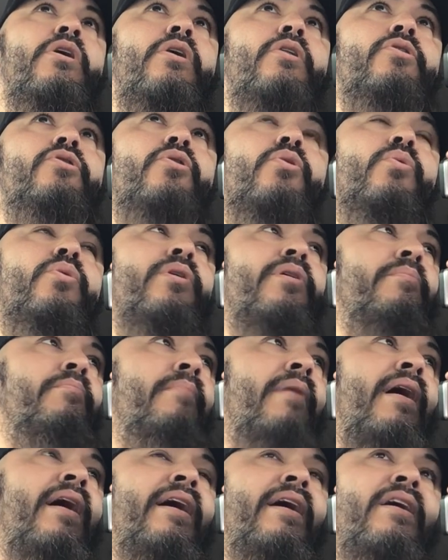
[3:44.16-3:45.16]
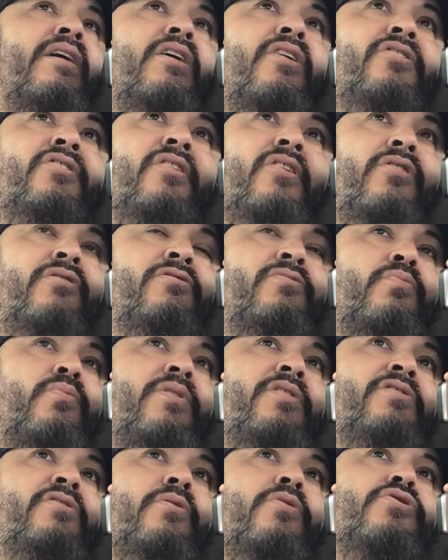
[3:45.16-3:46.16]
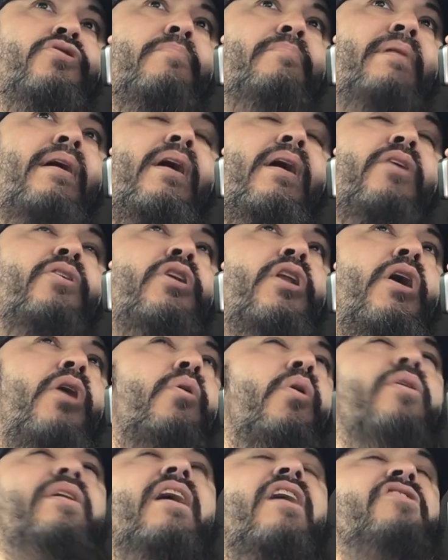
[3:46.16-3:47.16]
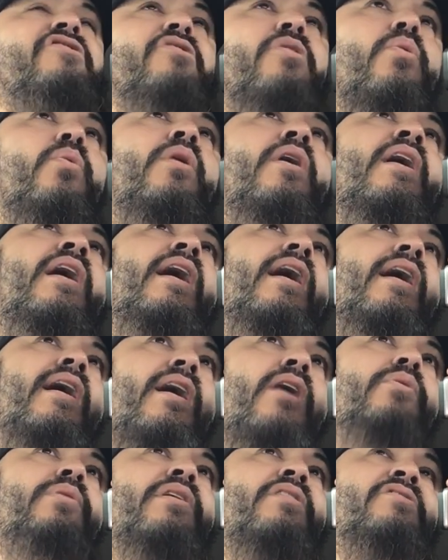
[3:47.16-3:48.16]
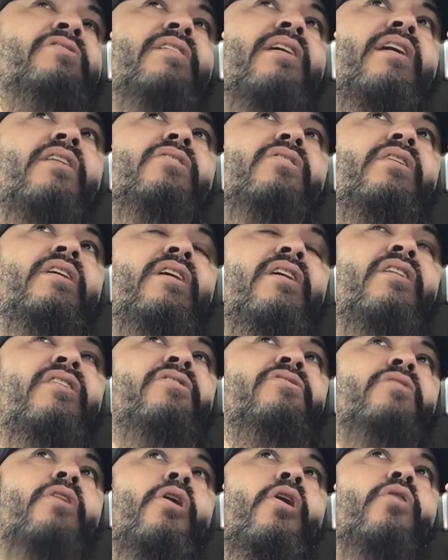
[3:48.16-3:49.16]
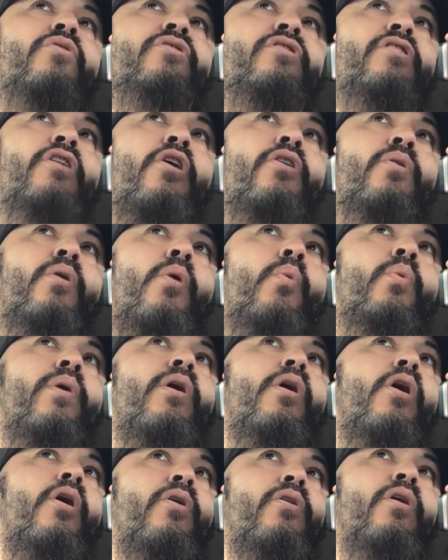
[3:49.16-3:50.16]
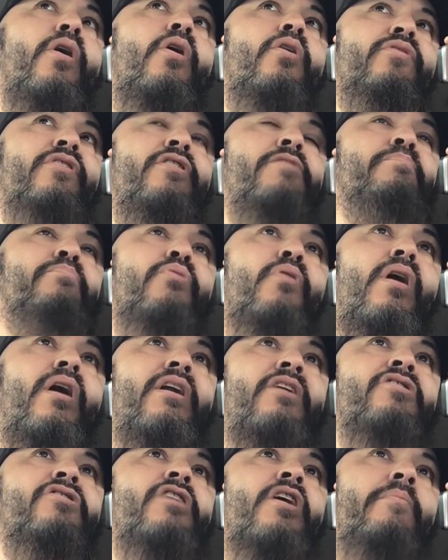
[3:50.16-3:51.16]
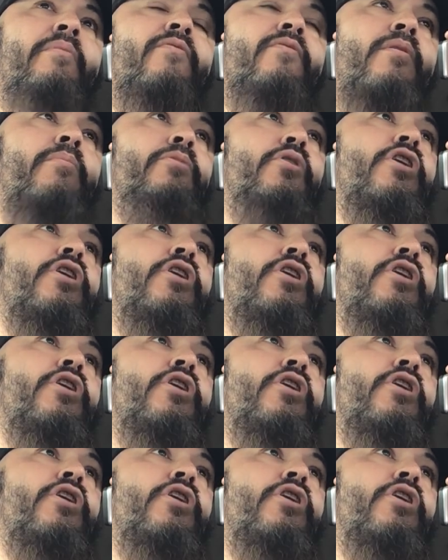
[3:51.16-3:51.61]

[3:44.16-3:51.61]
doing my continuous research about, okay, so how exactly where are all these products coming from? They're